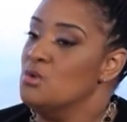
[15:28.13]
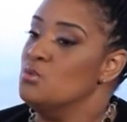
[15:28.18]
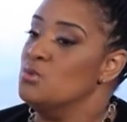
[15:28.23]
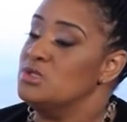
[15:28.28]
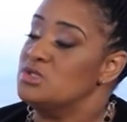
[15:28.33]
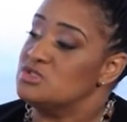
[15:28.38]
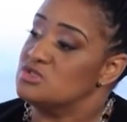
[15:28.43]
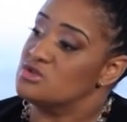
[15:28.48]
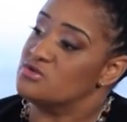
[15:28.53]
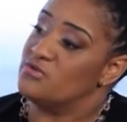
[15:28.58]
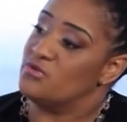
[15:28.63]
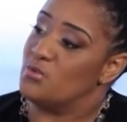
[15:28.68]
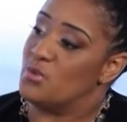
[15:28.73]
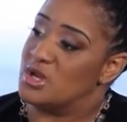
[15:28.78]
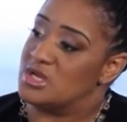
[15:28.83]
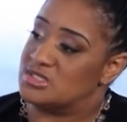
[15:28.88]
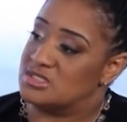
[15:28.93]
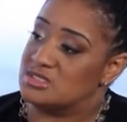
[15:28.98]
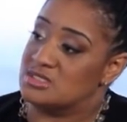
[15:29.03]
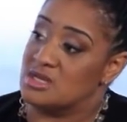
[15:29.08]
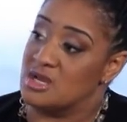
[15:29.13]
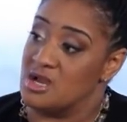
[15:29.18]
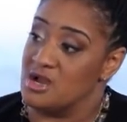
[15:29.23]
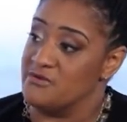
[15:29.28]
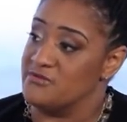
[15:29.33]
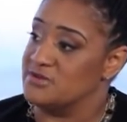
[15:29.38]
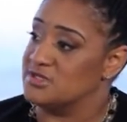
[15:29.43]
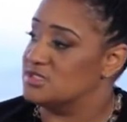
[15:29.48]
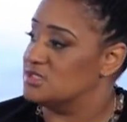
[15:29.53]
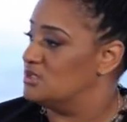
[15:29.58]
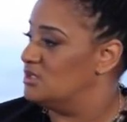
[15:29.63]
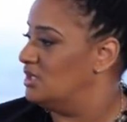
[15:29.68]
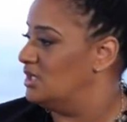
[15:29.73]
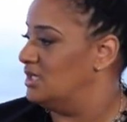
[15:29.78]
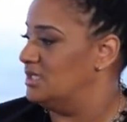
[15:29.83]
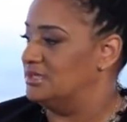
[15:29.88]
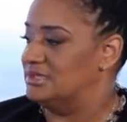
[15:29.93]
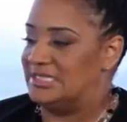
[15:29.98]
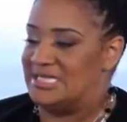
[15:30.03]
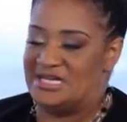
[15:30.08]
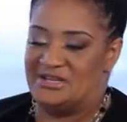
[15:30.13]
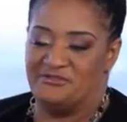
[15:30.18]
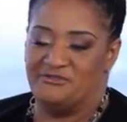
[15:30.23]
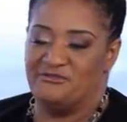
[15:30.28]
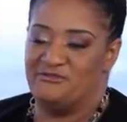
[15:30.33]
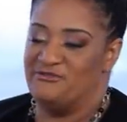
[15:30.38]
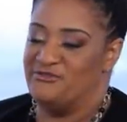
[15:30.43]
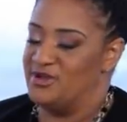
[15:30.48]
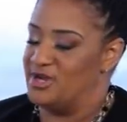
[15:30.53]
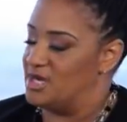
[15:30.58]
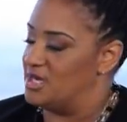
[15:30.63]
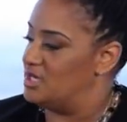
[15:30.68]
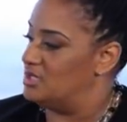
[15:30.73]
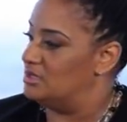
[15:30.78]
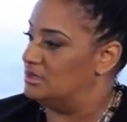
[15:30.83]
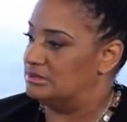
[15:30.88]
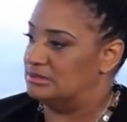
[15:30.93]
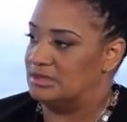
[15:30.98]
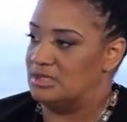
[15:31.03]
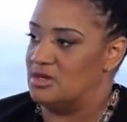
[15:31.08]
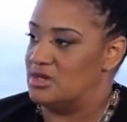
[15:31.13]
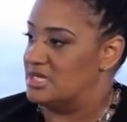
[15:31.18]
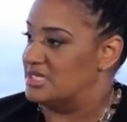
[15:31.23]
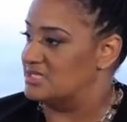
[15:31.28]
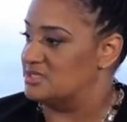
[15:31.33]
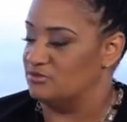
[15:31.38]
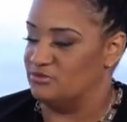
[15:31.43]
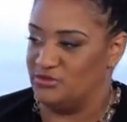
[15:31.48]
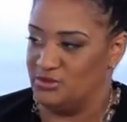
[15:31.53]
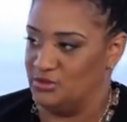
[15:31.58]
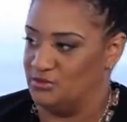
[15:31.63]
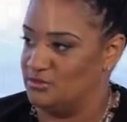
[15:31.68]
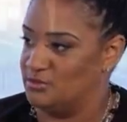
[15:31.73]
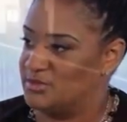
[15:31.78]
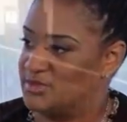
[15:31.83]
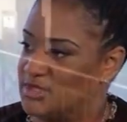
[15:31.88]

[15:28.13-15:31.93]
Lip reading: Windows over Washington offers a very awesome view of the